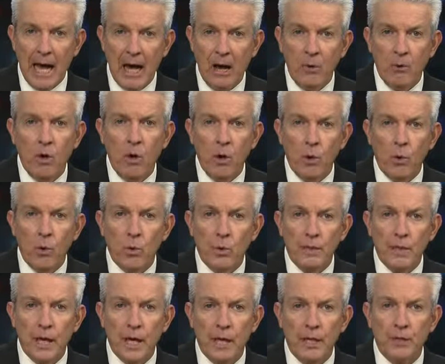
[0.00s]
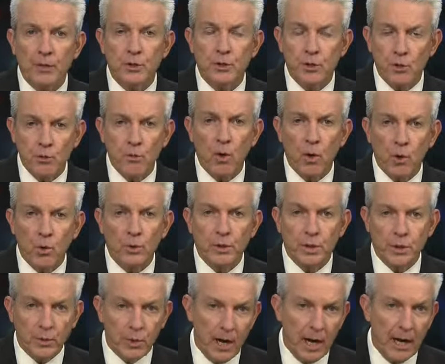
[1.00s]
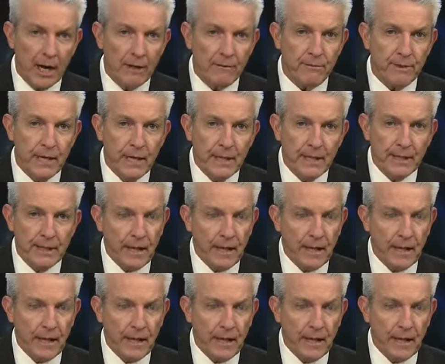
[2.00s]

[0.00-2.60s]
How old is too old to drive?